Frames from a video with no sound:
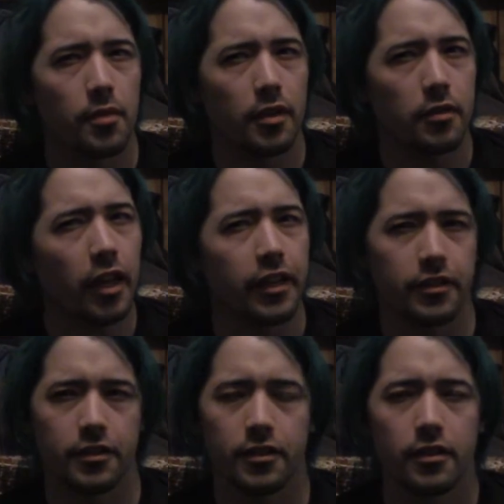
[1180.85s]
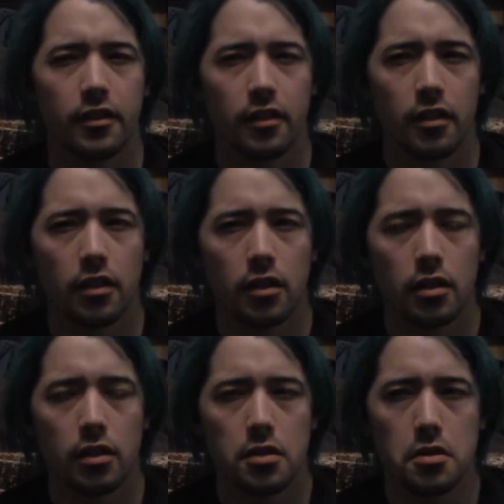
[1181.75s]
the right.
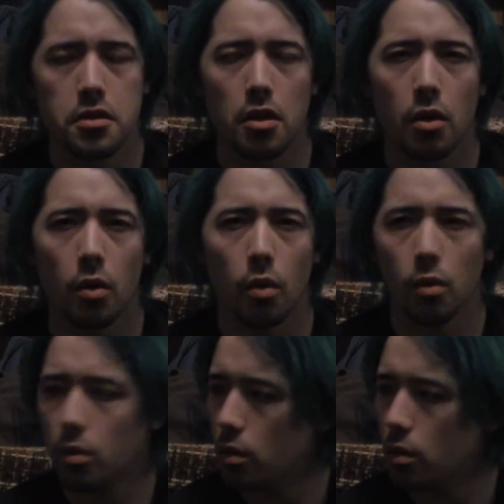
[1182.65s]
So,